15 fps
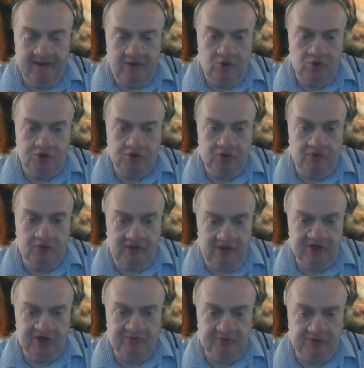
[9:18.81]
You showing
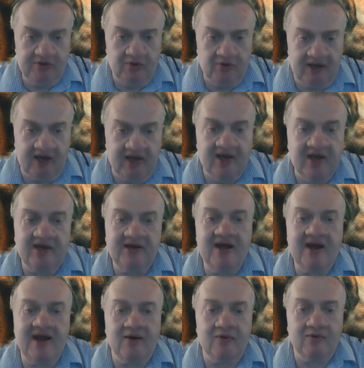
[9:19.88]
leadership to the dog. Hey, cut
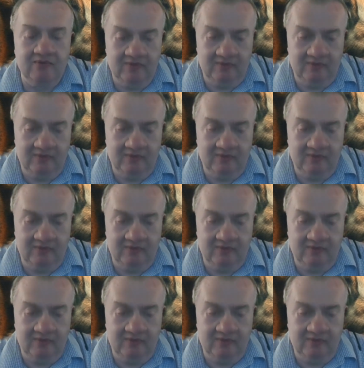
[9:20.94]
that out,